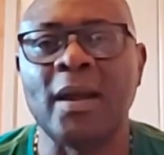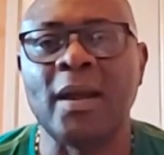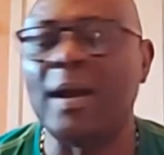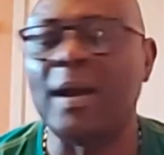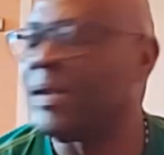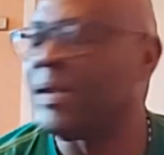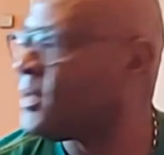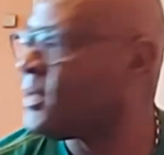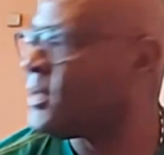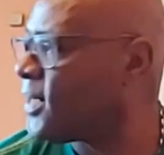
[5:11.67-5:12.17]

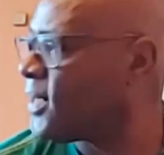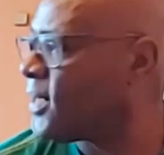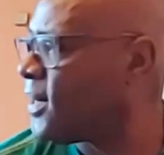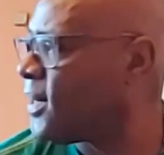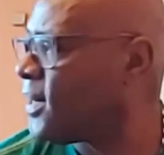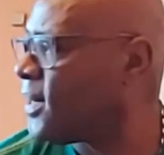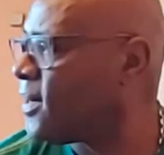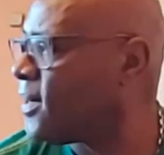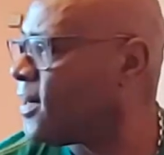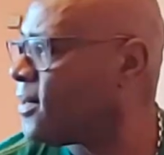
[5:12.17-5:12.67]
And
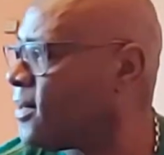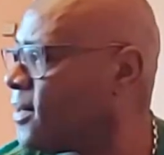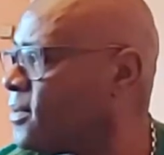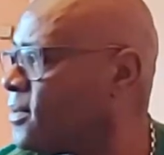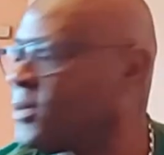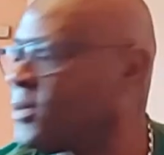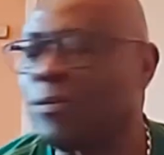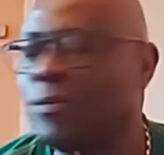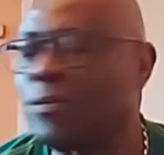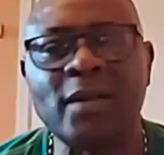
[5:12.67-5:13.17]

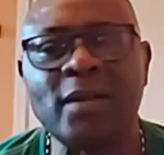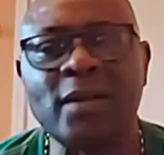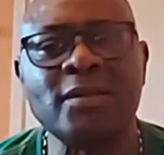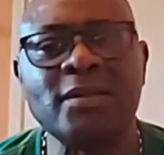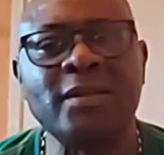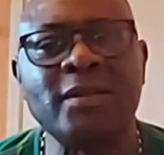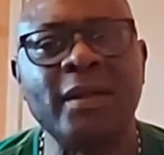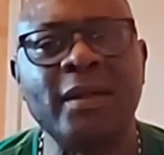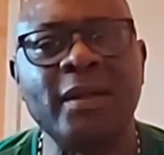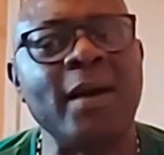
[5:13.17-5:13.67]
there's
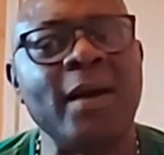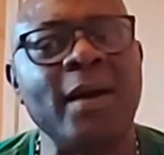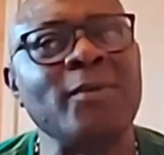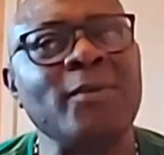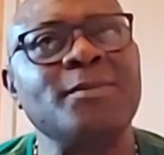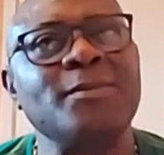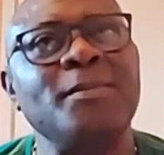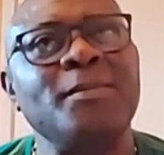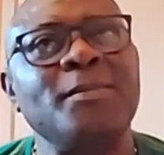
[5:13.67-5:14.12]
one day I was